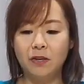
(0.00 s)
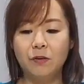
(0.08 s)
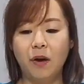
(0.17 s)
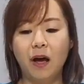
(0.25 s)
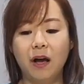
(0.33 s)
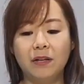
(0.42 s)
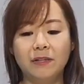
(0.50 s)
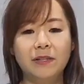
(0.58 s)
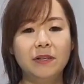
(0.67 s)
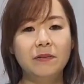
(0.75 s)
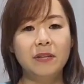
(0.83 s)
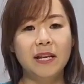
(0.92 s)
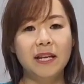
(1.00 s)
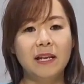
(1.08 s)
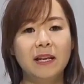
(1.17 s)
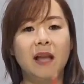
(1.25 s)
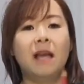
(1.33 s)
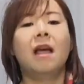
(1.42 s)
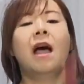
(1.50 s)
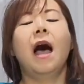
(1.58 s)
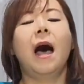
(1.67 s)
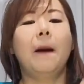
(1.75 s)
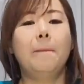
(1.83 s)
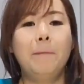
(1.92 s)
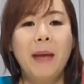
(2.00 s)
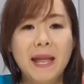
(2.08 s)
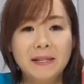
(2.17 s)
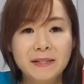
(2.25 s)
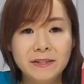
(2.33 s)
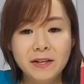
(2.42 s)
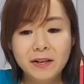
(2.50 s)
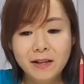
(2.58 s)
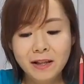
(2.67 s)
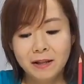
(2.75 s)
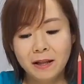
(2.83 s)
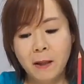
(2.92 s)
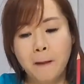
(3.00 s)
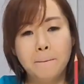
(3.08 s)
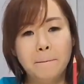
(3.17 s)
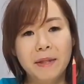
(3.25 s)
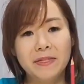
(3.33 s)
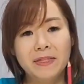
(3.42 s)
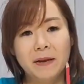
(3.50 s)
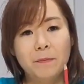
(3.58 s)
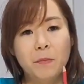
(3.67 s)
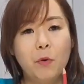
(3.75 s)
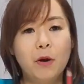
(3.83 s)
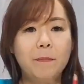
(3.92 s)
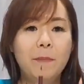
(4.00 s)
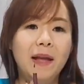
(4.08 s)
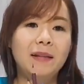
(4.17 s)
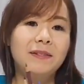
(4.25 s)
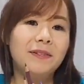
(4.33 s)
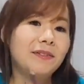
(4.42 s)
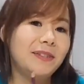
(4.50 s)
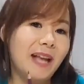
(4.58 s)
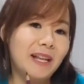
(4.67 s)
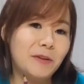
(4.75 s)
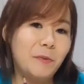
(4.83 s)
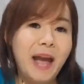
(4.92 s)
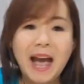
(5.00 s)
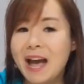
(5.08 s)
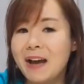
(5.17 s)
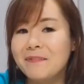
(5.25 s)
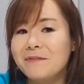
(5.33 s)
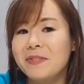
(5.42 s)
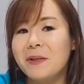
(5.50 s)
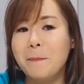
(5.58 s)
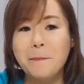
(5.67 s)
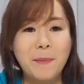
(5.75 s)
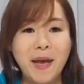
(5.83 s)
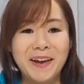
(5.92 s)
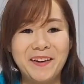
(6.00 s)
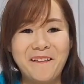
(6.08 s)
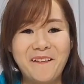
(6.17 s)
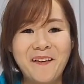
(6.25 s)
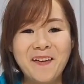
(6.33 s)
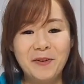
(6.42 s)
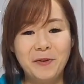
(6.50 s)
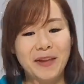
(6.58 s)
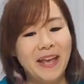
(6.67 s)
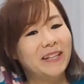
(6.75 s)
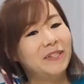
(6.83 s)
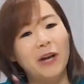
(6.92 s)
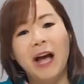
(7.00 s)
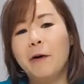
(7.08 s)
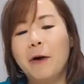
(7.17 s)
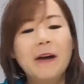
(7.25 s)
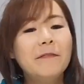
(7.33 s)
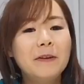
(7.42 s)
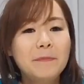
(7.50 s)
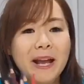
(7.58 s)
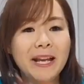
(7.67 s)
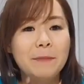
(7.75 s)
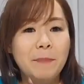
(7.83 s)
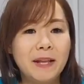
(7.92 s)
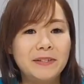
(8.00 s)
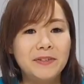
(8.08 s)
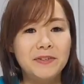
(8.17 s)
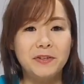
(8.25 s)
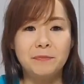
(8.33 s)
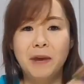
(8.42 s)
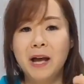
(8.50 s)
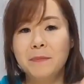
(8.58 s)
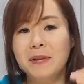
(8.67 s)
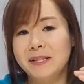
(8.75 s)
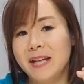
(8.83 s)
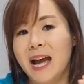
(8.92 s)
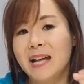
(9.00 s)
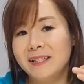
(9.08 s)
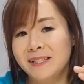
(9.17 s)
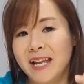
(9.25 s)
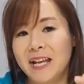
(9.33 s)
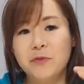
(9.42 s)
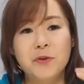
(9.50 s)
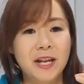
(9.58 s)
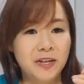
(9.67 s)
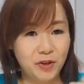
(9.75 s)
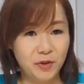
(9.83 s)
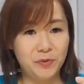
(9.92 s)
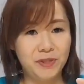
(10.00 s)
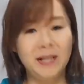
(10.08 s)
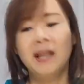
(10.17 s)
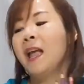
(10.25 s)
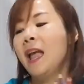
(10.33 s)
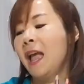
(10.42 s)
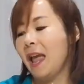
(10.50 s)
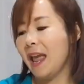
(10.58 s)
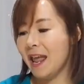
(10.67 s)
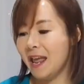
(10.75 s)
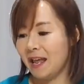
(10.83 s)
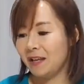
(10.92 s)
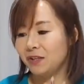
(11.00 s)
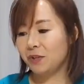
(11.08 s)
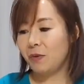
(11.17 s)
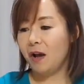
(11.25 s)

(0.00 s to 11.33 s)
You also need a pencil, but the more pencils that you have, the better. Okay, so however many pencils your mom and dad say you can use. And